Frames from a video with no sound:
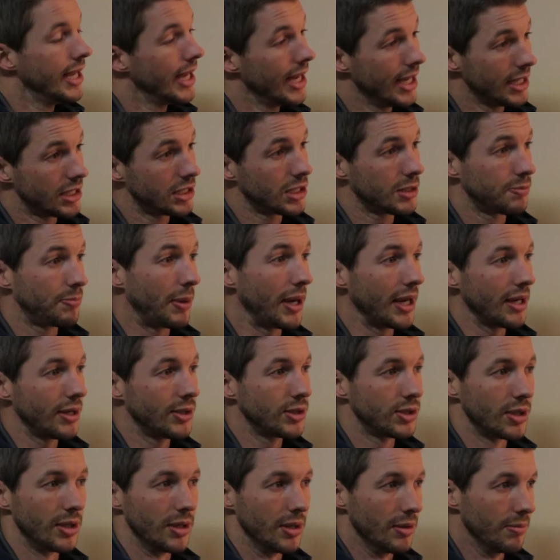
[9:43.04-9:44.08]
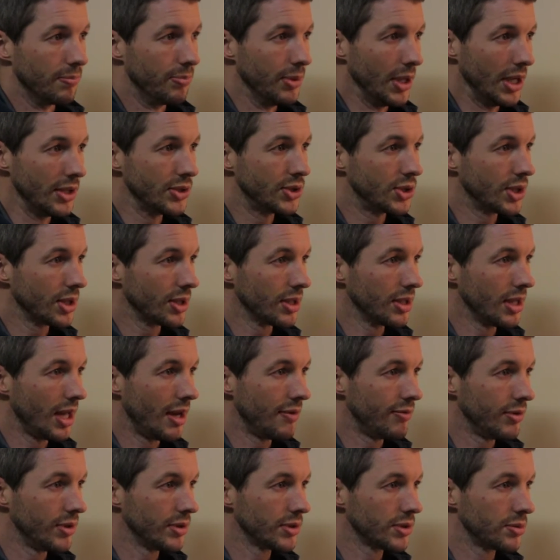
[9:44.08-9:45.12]
it spikes your blood sugar
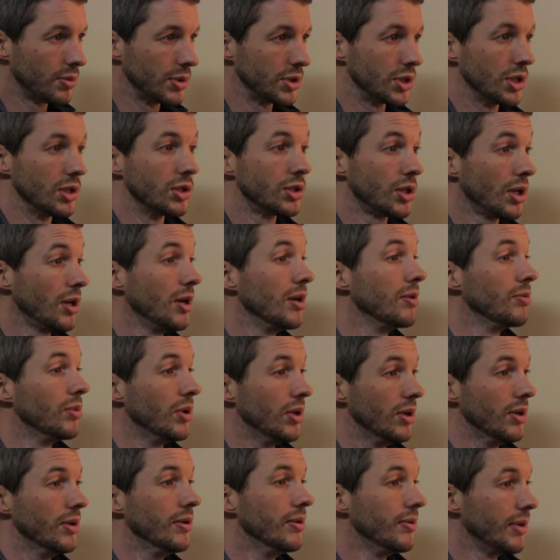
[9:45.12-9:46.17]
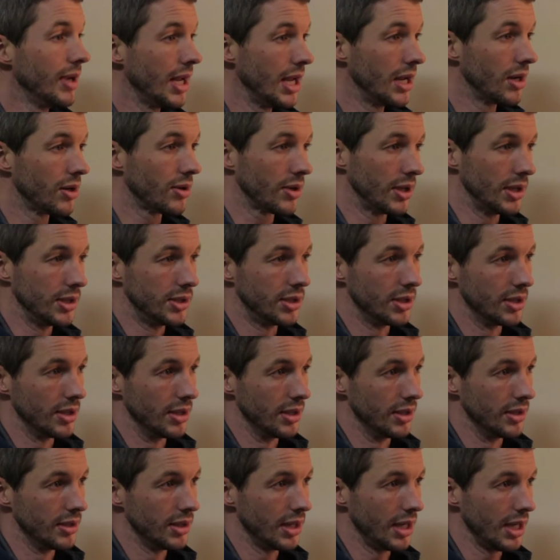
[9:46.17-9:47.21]
levels, which in turn will increase
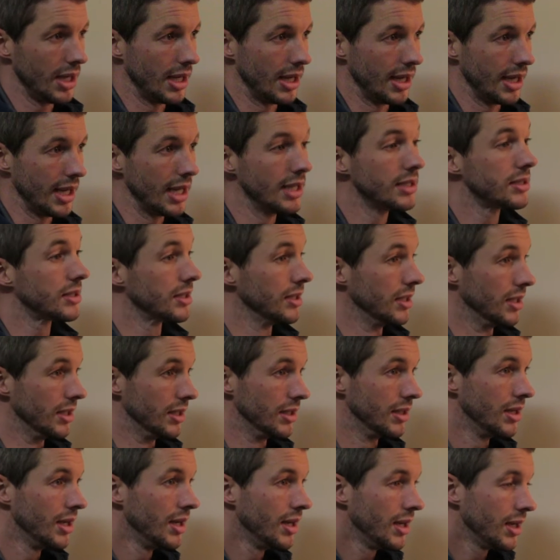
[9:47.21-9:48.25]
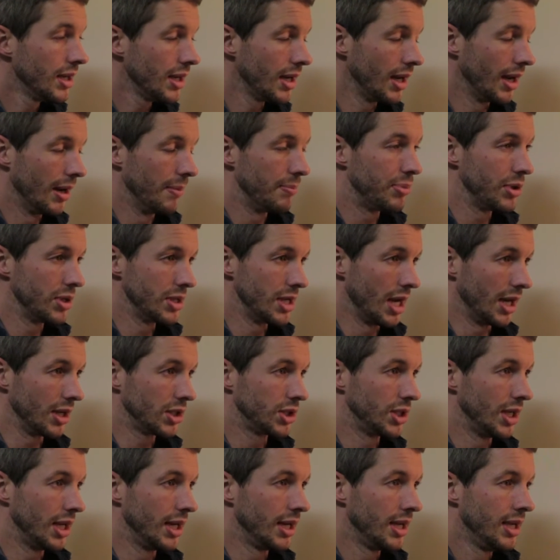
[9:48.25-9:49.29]
your insulin
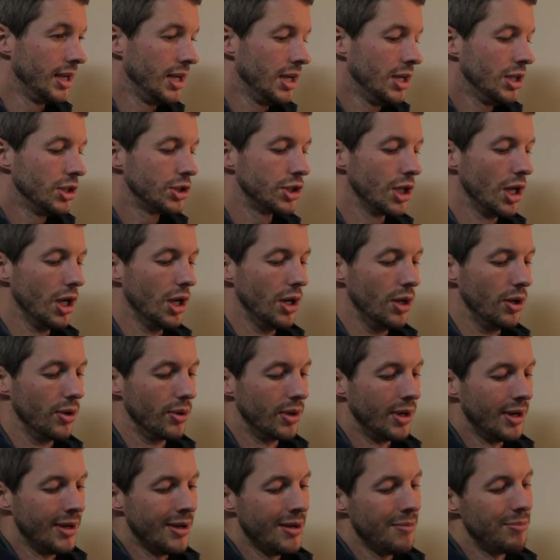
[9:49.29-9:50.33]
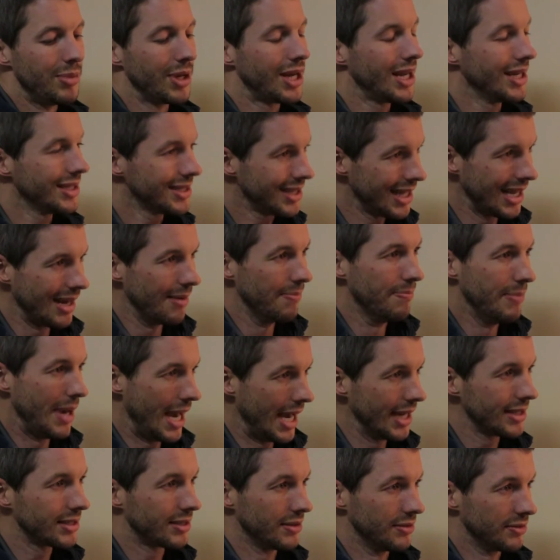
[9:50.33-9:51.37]
production. So because of that
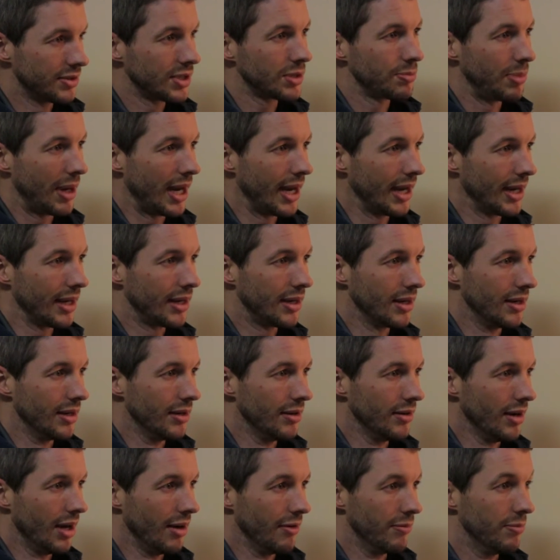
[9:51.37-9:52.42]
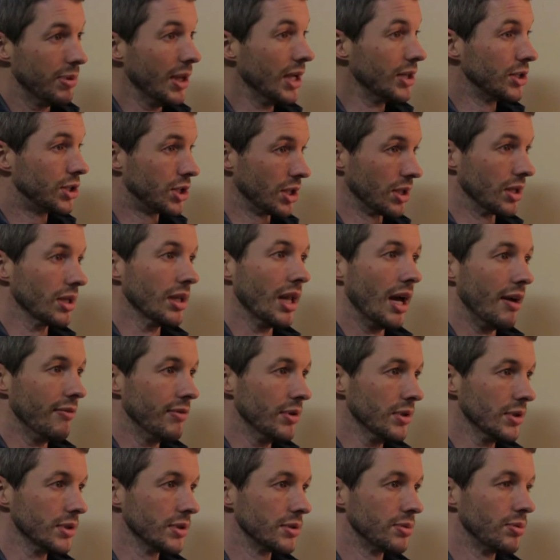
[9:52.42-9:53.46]
massive spike of blood sugar
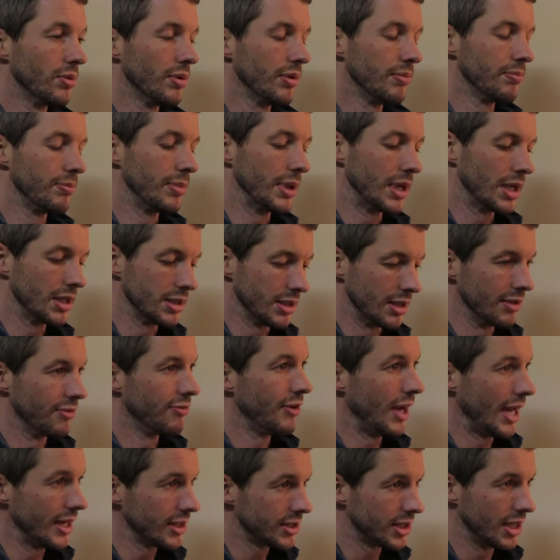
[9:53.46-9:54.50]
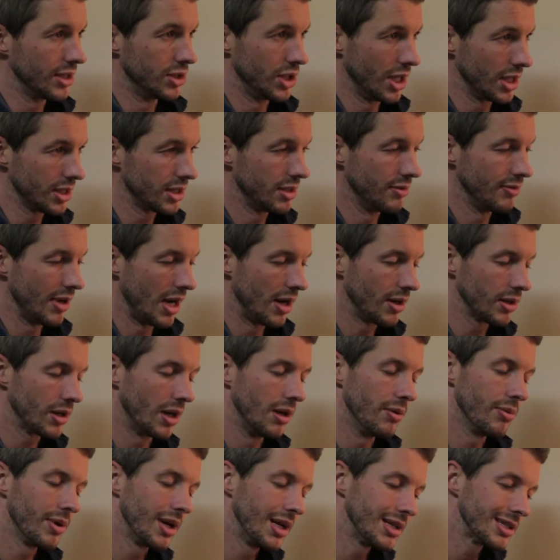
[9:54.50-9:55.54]
levels, because of the fast digestion of
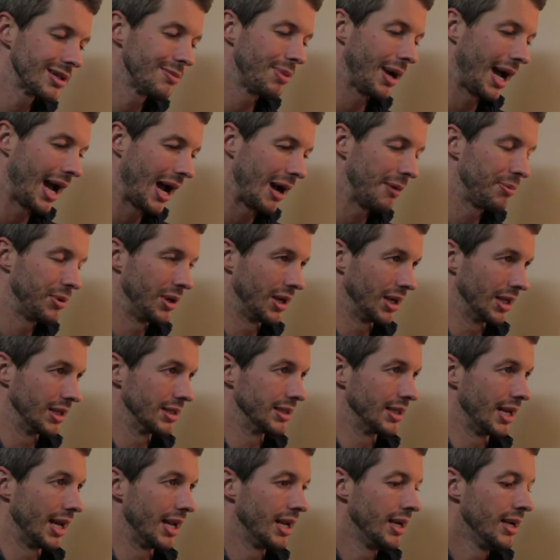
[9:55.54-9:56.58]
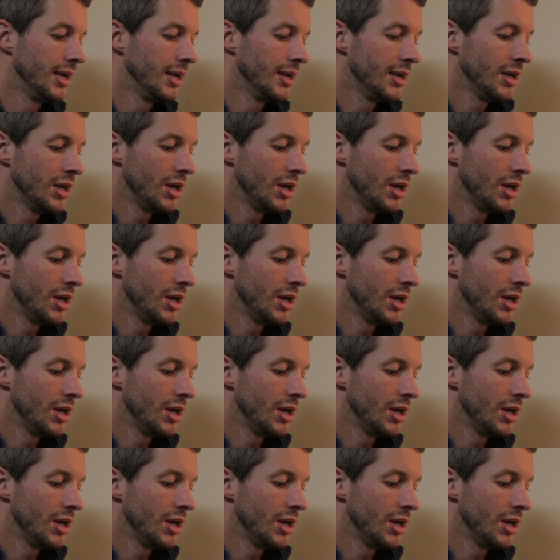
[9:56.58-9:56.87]
alcohol, what ends up happening is that